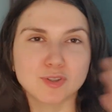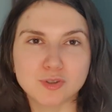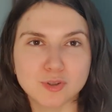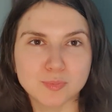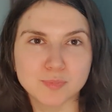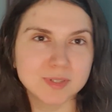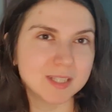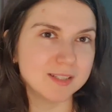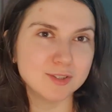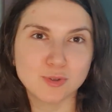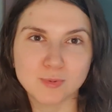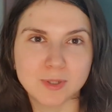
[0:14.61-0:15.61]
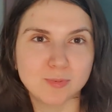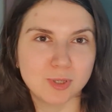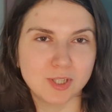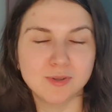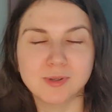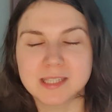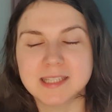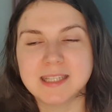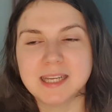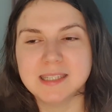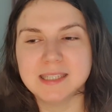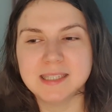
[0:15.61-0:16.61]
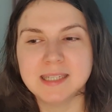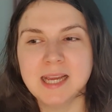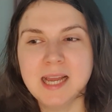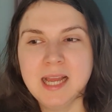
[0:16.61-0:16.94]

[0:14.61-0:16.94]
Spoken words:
groups and so on where you can study it.